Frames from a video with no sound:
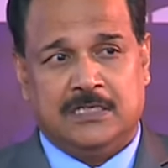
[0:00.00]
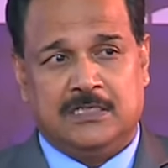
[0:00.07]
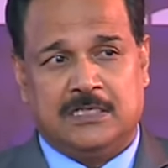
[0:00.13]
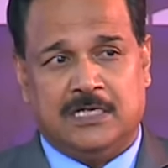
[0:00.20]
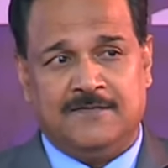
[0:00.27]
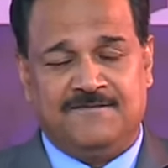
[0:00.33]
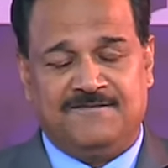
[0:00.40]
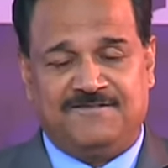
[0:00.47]

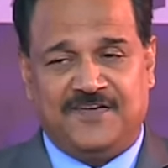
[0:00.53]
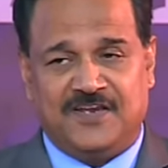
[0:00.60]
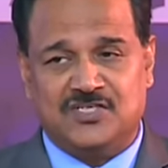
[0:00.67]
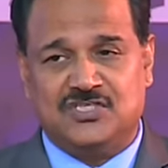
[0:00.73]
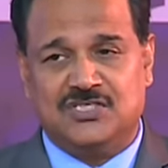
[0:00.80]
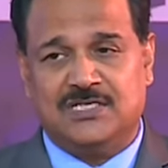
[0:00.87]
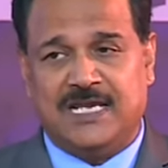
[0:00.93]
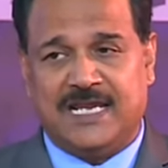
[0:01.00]

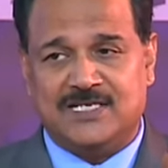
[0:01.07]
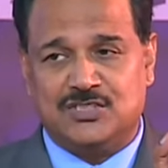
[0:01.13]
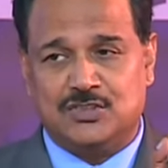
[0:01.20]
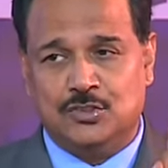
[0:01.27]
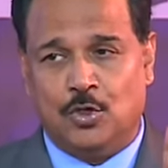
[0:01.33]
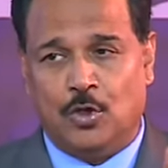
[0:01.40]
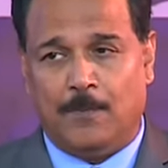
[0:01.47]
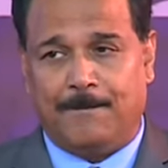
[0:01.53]
Confession has
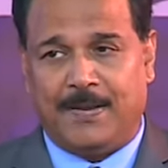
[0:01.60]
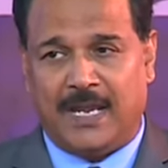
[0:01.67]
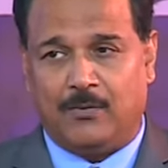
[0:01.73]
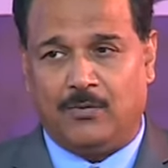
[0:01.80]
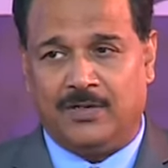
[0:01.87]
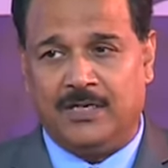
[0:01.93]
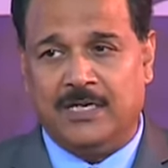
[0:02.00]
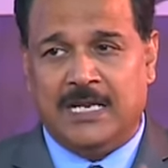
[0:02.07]
no
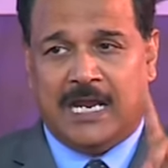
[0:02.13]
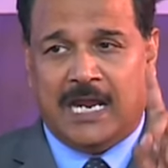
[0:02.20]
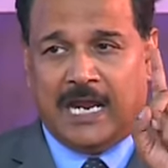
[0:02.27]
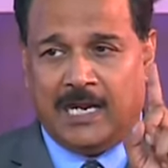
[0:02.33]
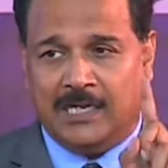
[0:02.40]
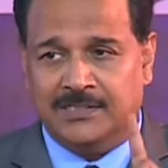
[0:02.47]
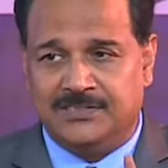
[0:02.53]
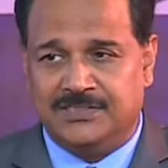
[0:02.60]
power
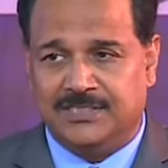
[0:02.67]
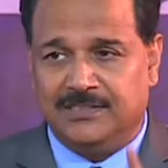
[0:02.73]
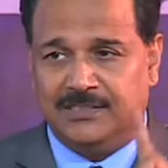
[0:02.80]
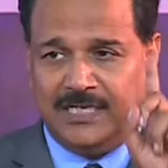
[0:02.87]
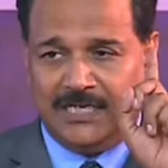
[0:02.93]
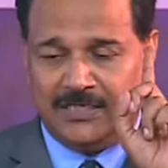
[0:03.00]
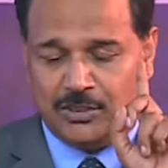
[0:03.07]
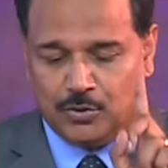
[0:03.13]
until
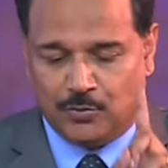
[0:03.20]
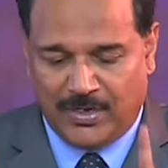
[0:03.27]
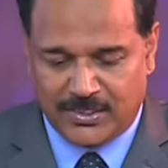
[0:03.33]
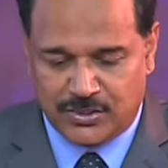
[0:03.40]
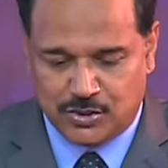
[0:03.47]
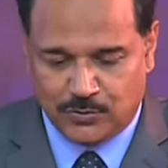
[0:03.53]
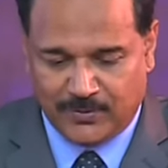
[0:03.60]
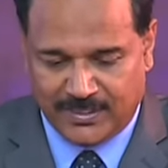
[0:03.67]
it
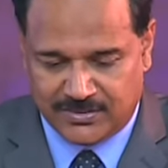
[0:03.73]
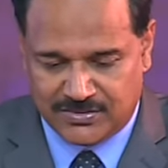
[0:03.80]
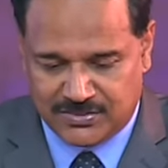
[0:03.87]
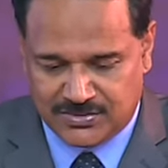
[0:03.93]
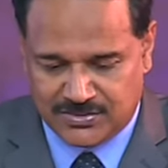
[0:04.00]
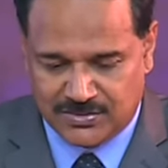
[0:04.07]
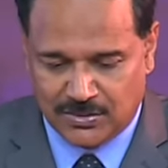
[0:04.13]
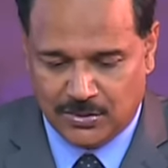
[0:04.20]

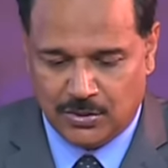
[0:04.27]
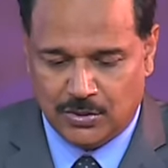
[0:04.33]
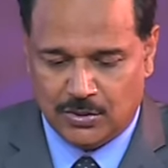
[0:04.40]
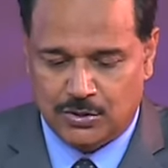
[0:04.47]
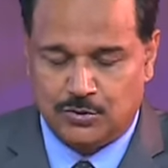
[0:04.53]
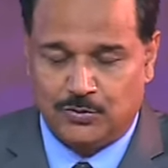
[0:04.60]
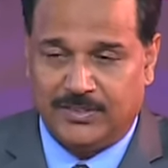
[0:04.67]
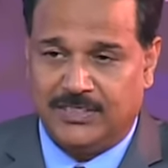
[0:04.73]
graduates
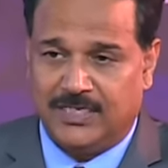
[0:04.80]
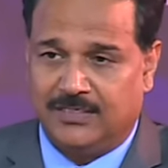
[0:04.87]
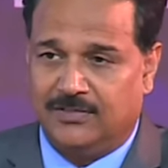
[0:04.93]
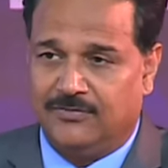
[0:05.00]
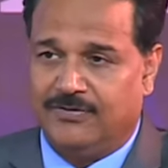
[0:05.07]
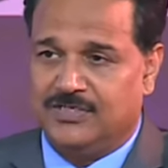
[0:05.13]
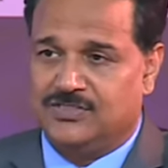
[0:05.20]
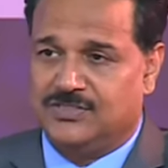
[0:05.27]
to a
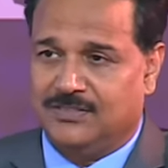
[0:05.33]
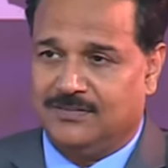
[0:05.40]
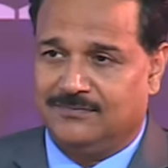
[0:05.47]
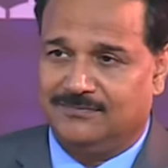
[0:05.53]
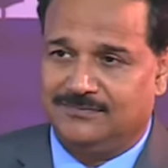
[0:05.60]
declaration.